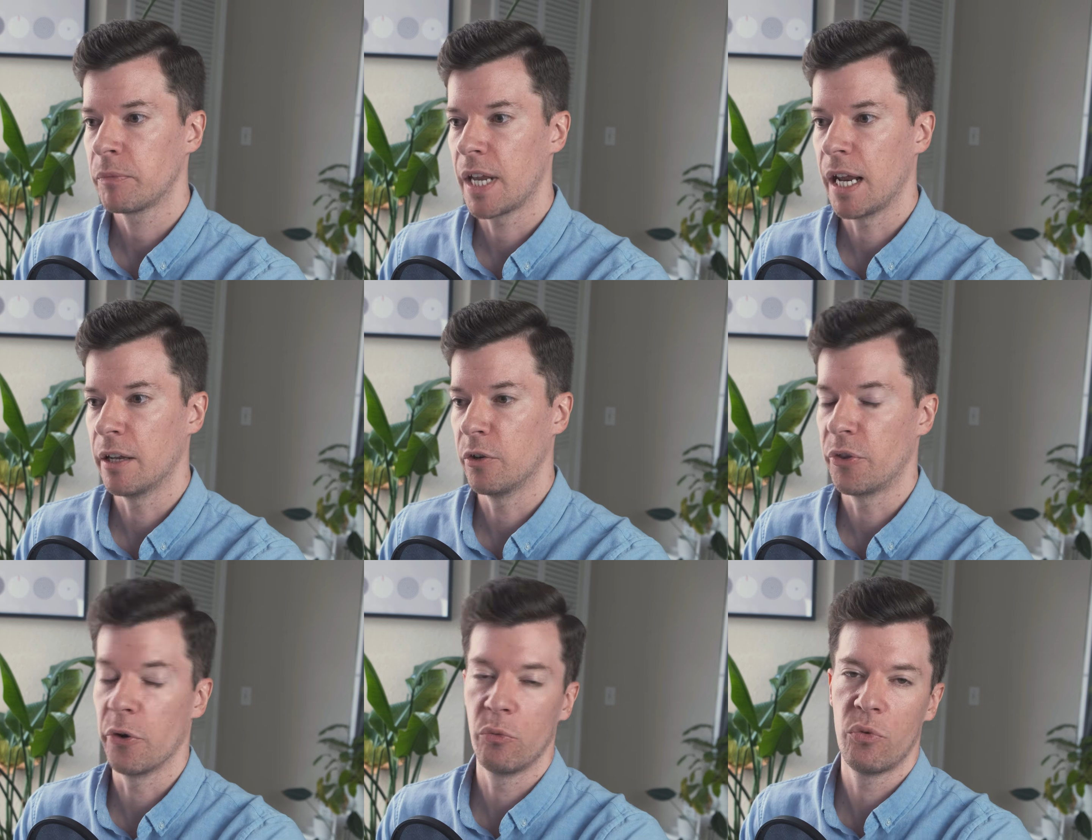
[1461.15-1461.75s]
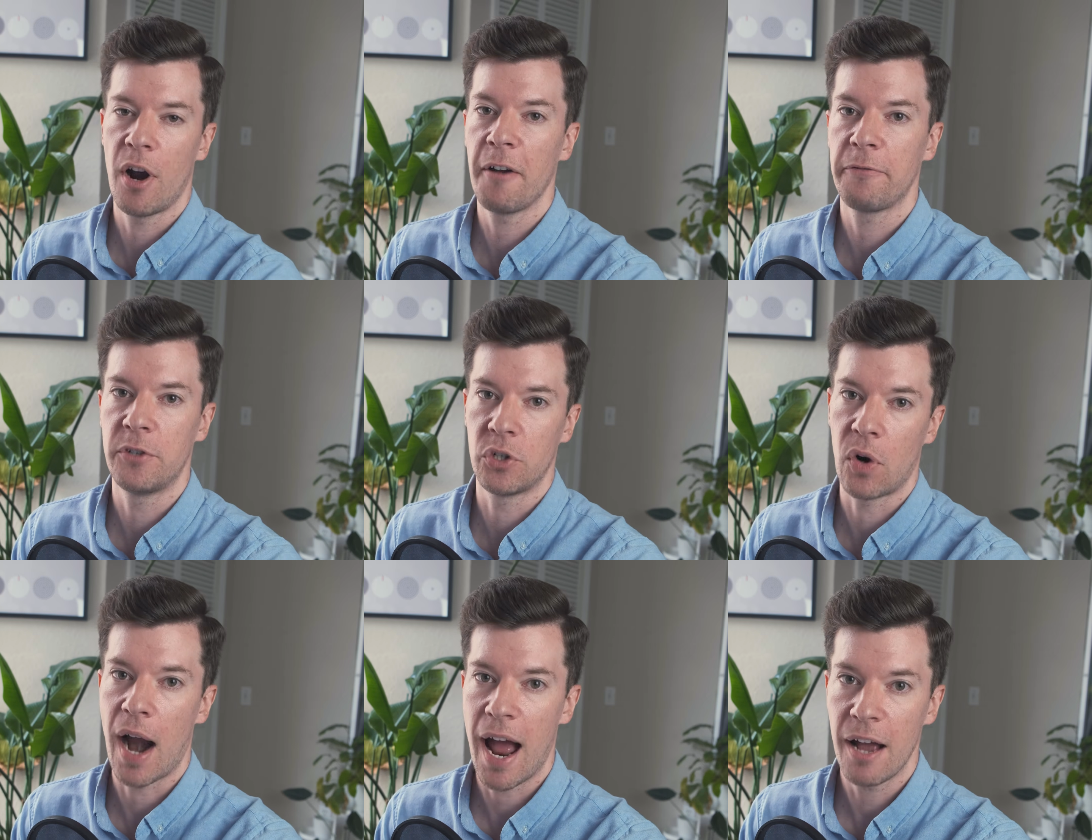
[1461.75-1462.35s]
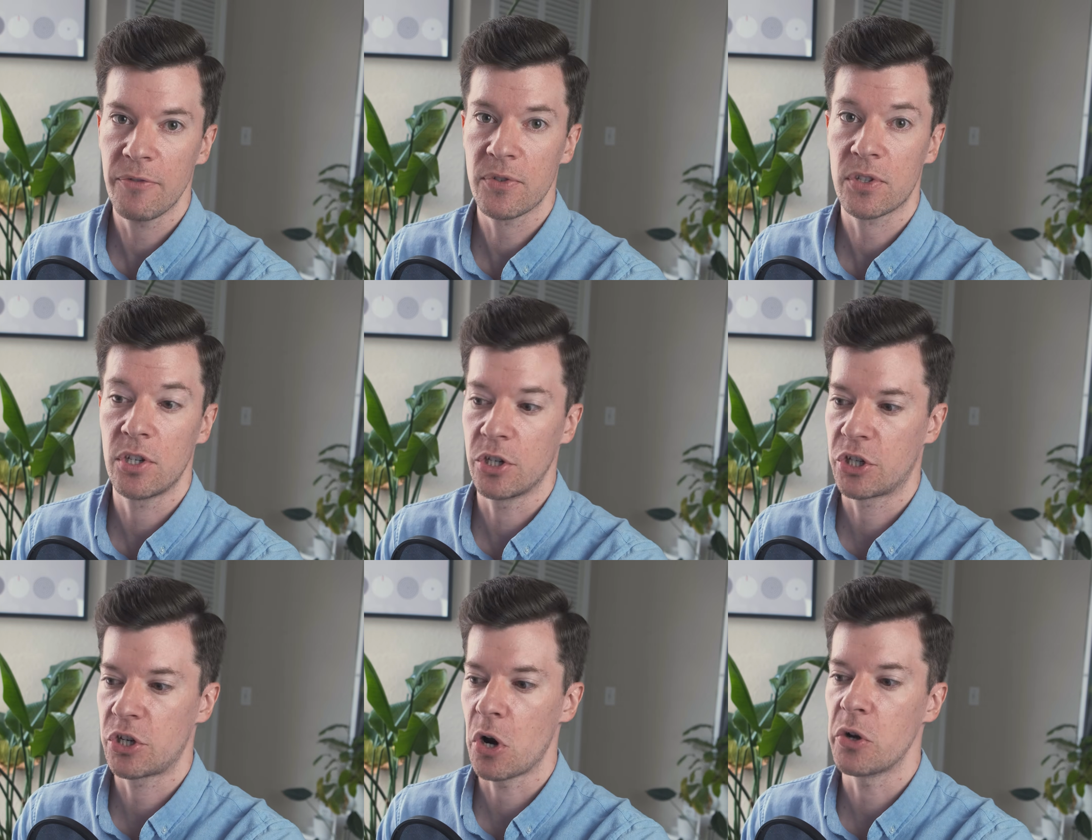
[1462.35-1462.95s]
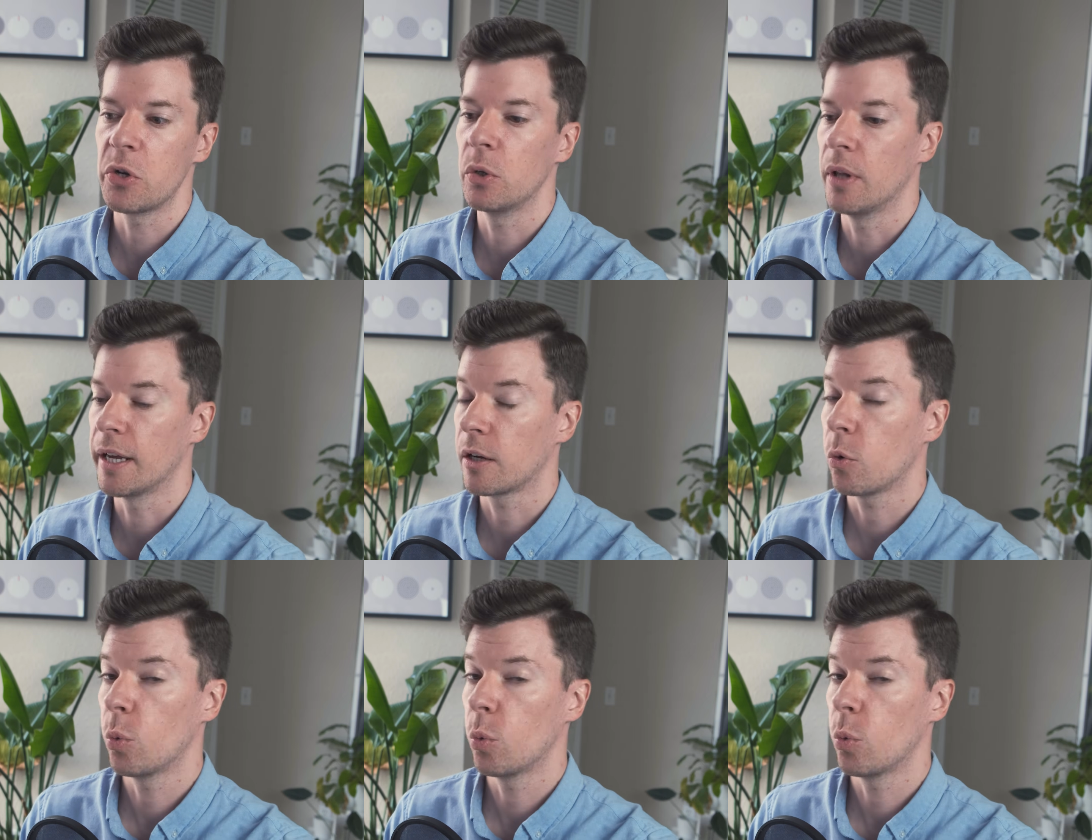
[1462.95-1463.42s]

and the rough drafts to show you like